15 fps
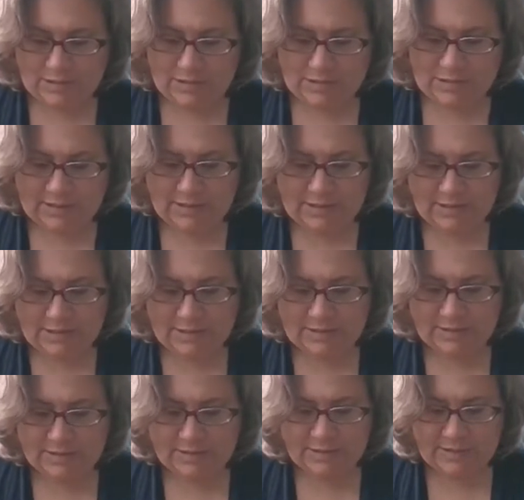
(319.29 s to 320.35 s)
And
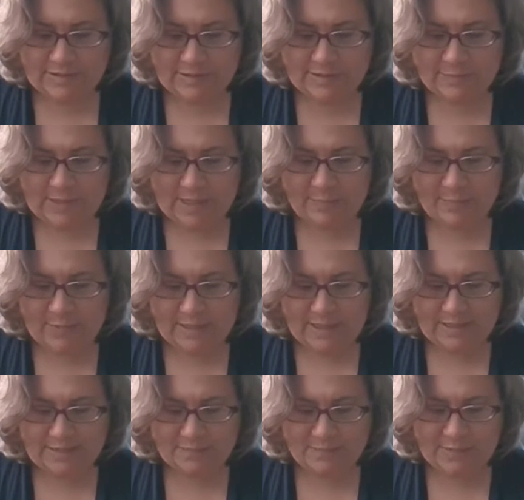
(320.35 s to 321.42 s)
this is at
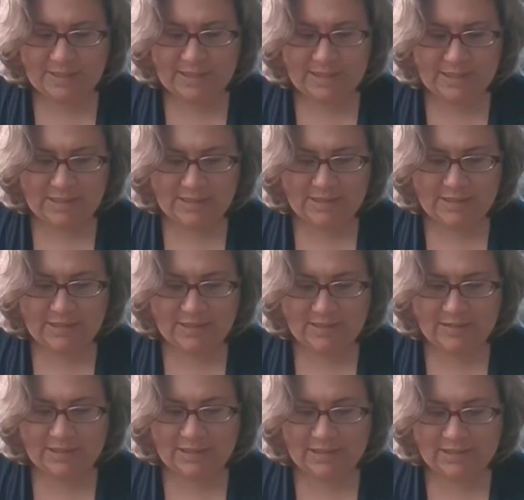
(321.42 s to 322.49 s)
Pike's Peak.
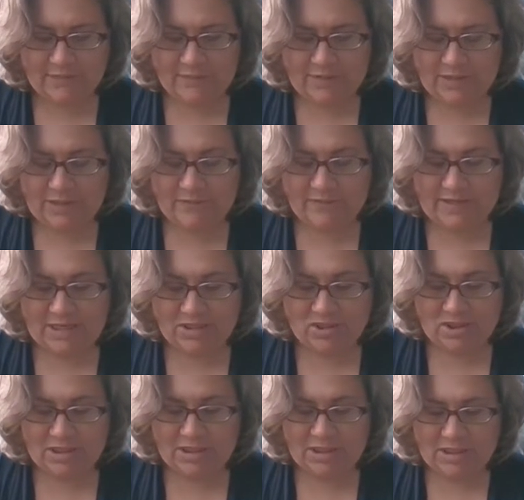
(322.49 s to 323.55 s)
The
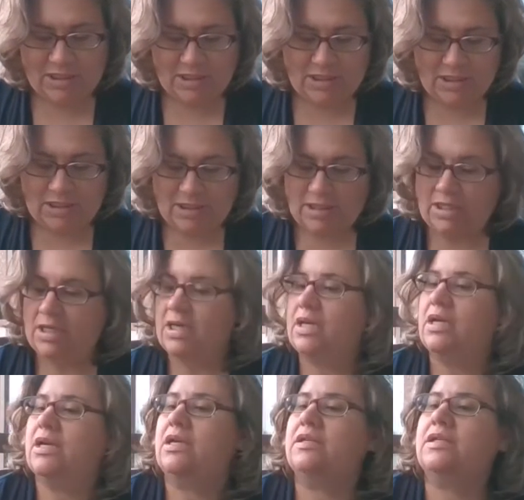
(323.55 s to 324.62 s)
elevation
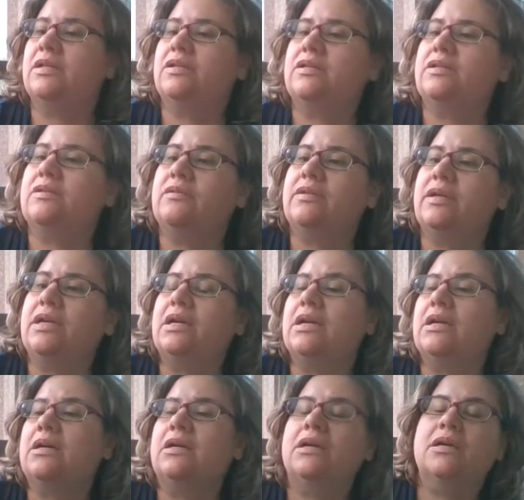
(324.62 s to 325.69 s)
tells you
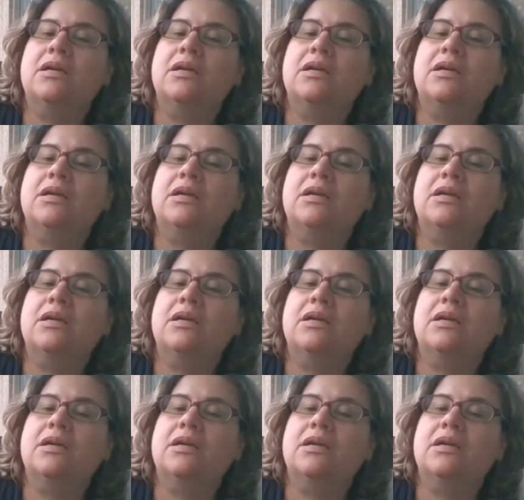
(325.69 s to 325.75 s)
there.